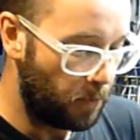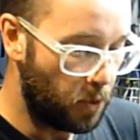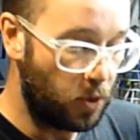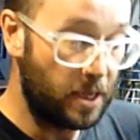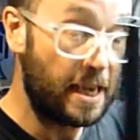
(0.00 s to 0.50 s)

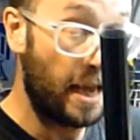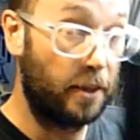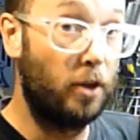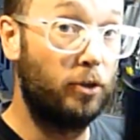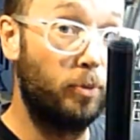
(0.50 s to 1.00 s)
You can get
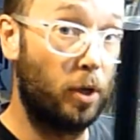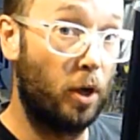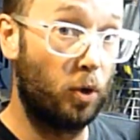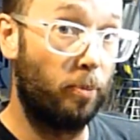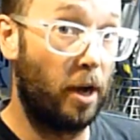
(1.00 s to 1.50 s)
those from your
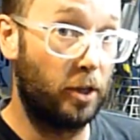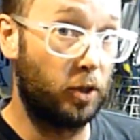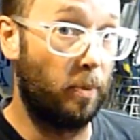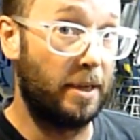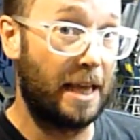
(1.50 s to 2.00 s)
local bike
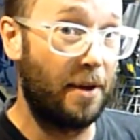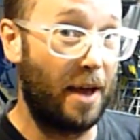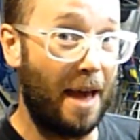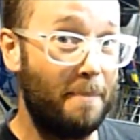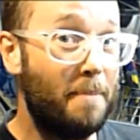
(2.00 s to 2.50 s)
shop. I
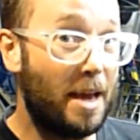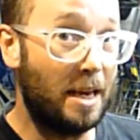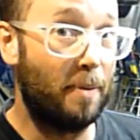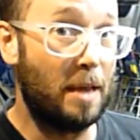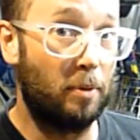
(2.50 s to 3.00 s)
doubt
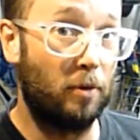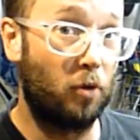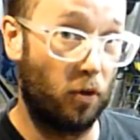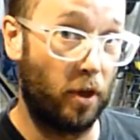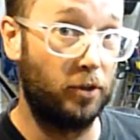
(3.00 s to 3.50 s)
many people have
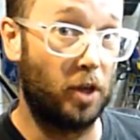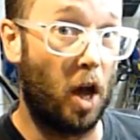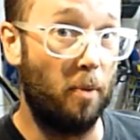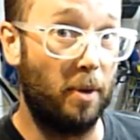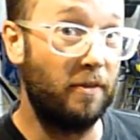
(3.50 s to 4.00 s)
got those at
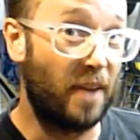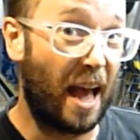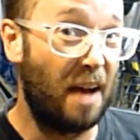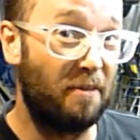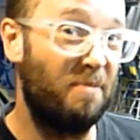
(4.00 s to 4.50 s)
home, and if you
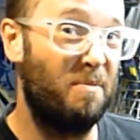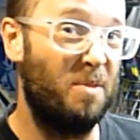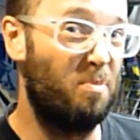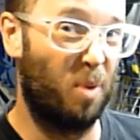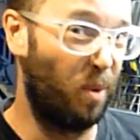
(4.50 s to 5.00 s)
have,
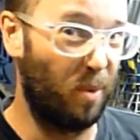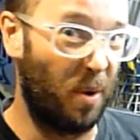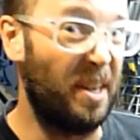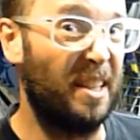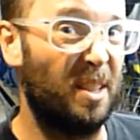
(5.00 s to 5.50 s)
you probably
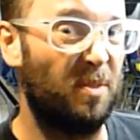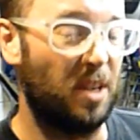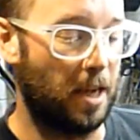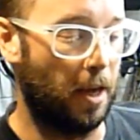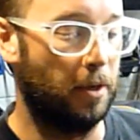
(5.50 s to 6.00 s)
won't need this
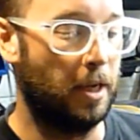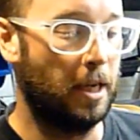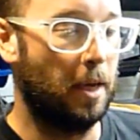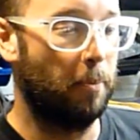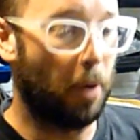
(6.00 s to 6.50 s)
video.
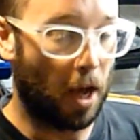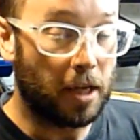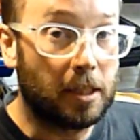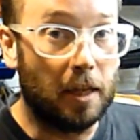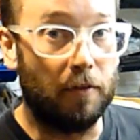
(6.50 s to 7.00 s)

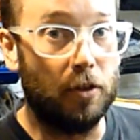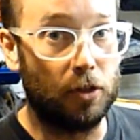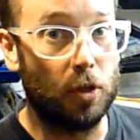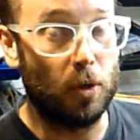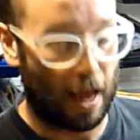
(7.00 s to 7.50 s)
But if you
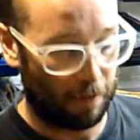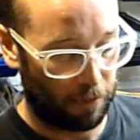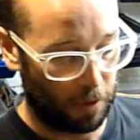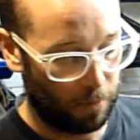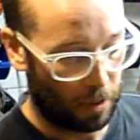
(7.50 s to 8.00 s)
do
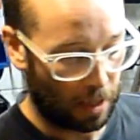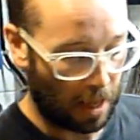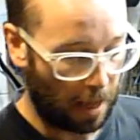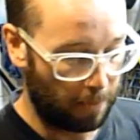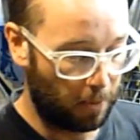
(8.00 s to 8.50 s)
have them,
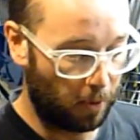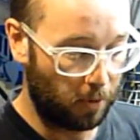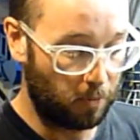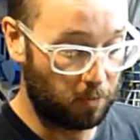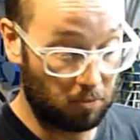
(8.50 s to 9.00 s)
I'll
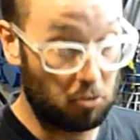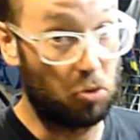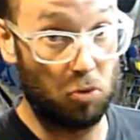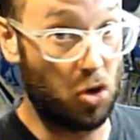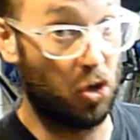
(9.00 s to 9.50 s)

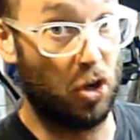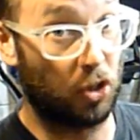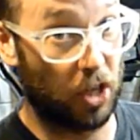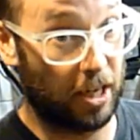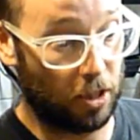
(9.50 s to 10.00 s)
show
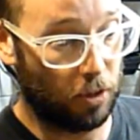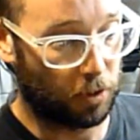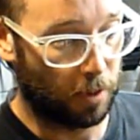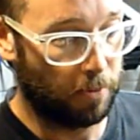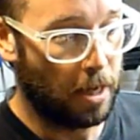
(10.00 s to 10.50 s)
you how to
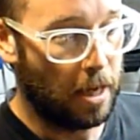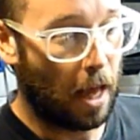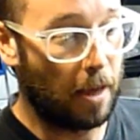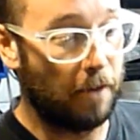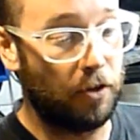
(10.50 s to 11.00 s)
use them.
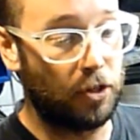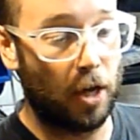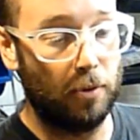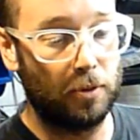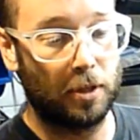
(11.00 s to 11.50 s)
If you
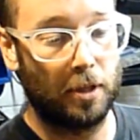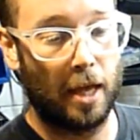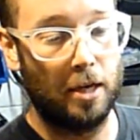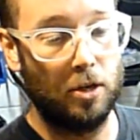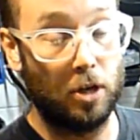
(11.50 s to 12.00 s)
don't,
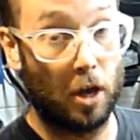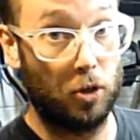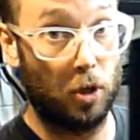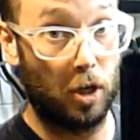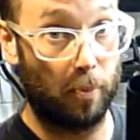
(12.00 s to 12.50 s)
then you can go
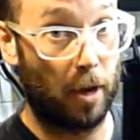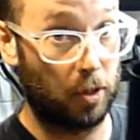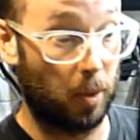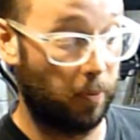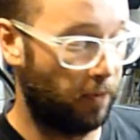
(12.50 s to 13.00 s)
to your local bike
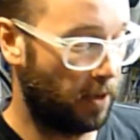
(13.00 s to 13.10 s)
shop and